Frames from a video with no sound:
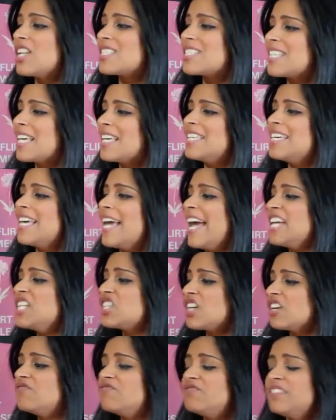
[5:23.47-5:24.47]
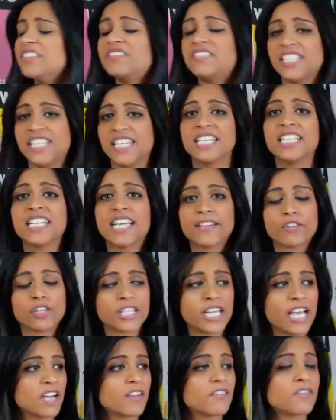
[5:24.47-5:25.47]
let's say the age of 15, give or
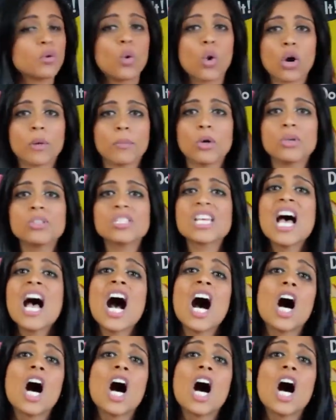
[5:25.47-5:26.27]
take a few hormones,